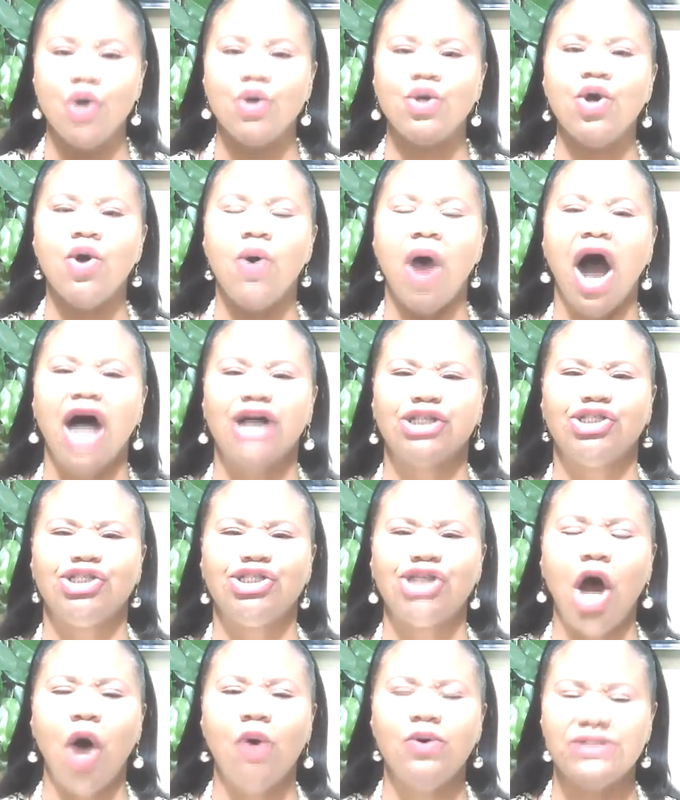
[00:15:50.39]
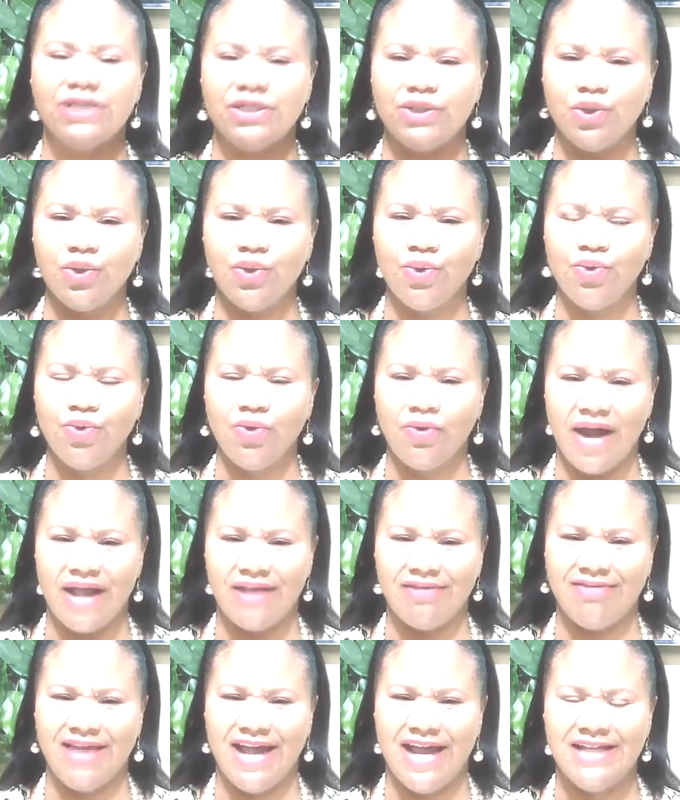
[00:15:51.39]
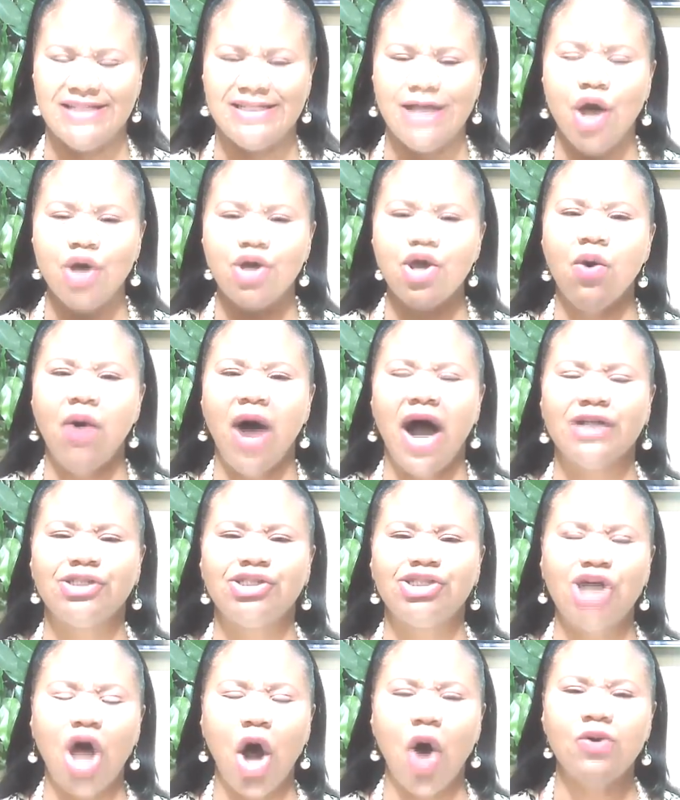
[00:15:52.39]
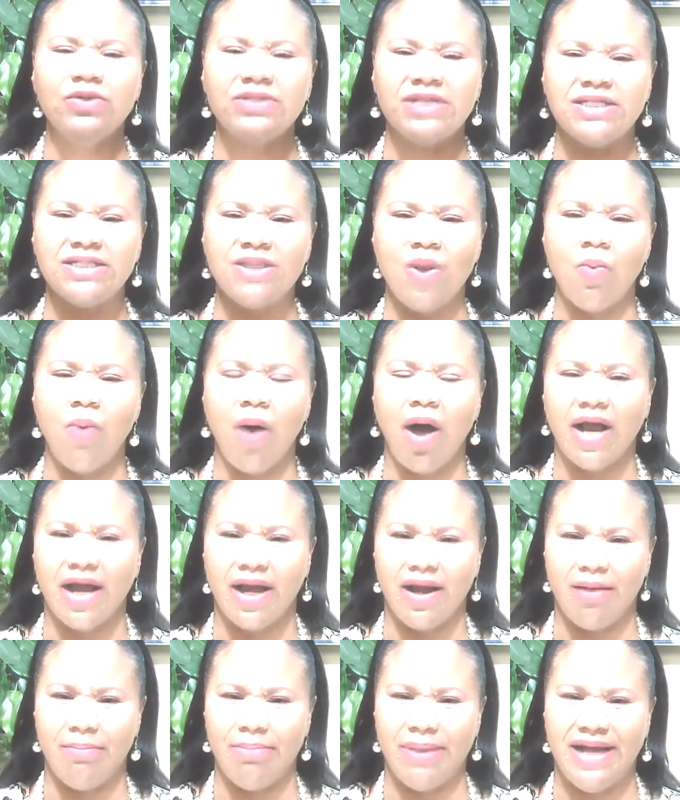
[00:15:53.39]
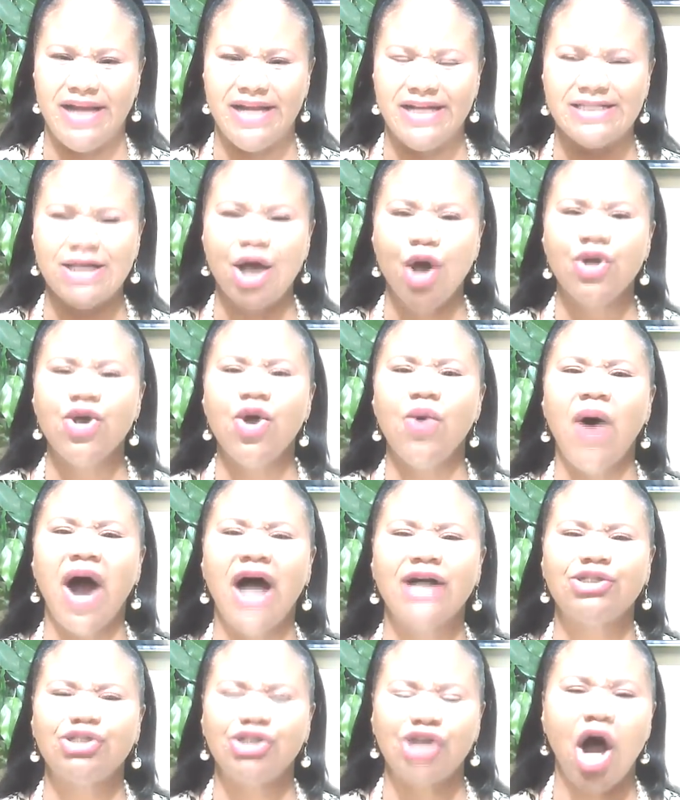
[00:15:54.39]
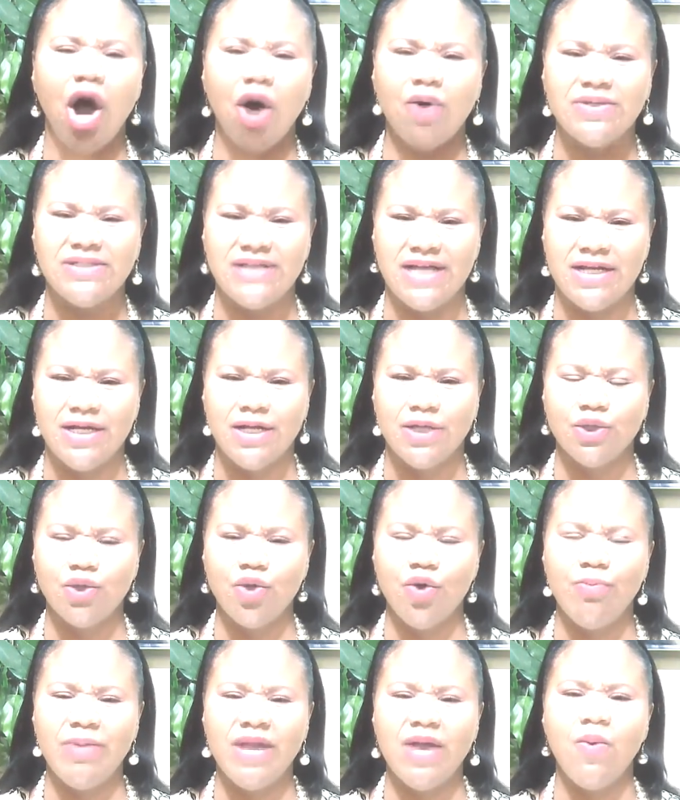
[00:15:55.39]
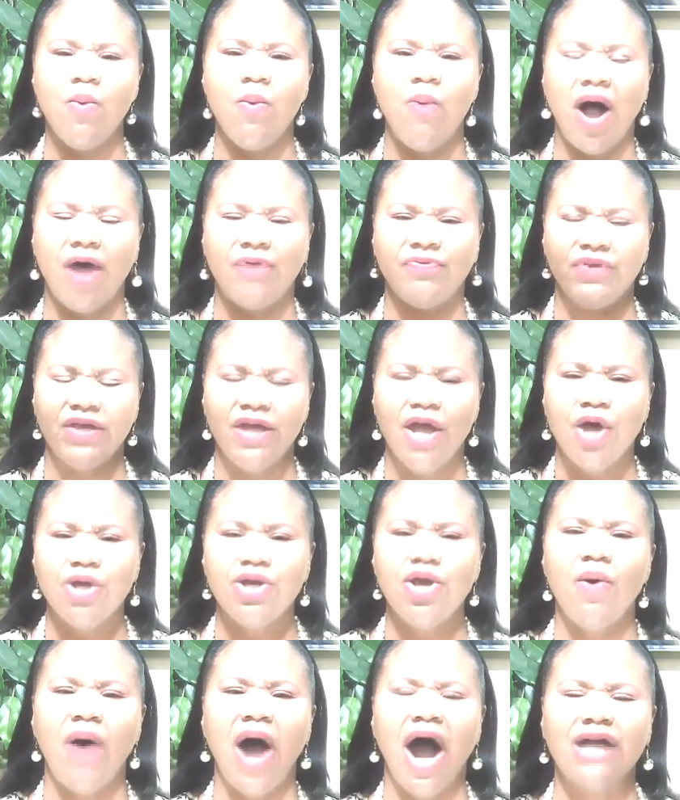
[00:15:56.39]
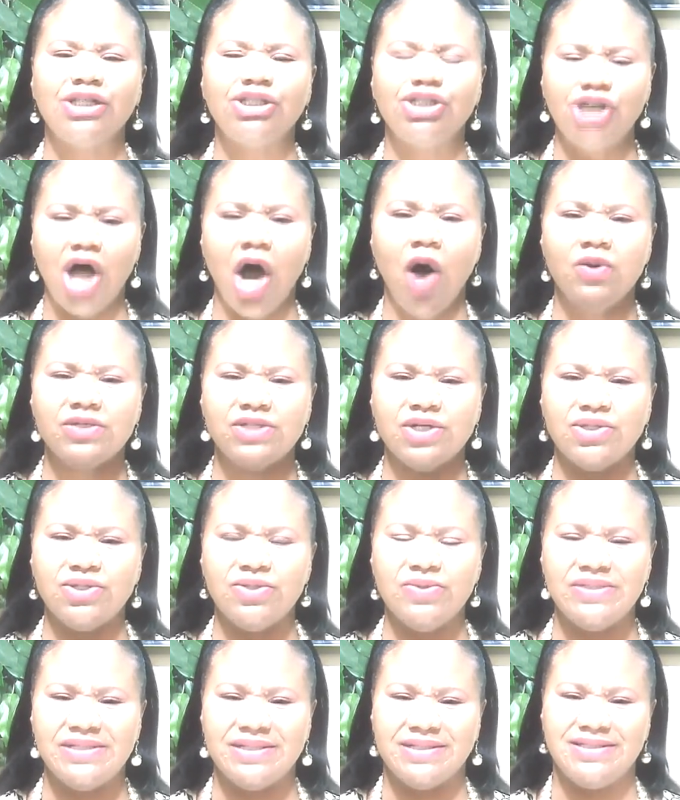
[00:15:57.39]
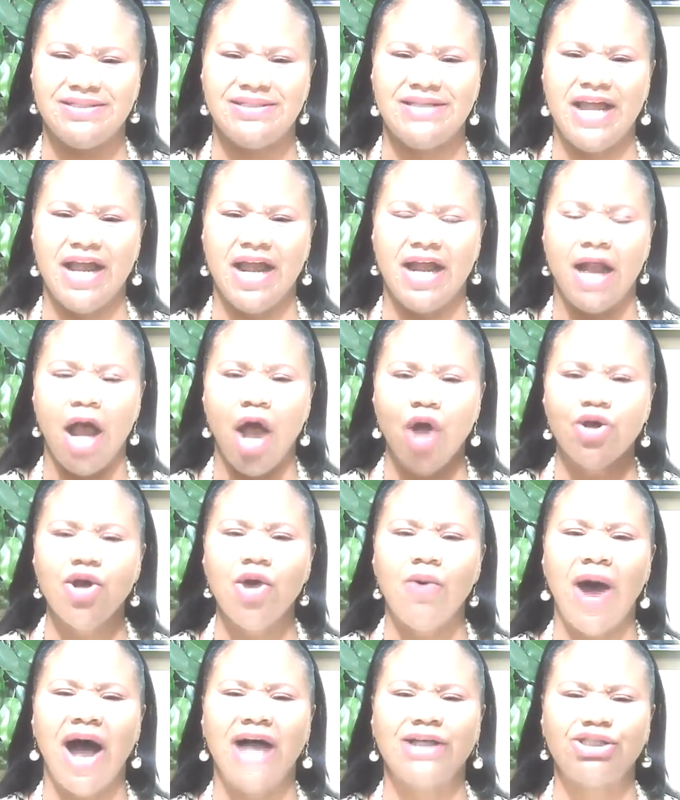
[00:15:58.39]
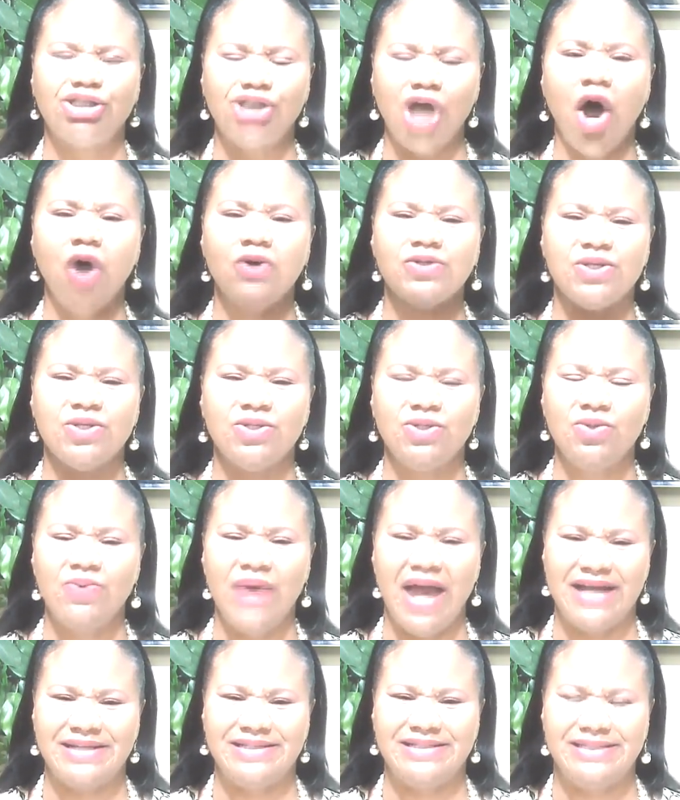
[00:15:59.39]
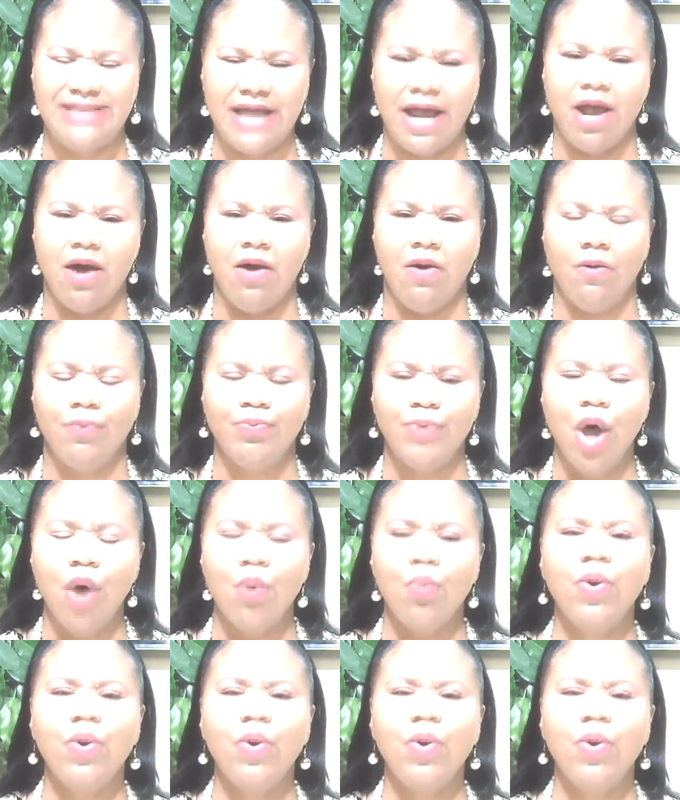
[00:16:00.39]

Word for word: You are chosen to do great things. You are chosen to walk in abundance. You are chosen to be wealthy. You are chosen to succeed. You are chosen to excel.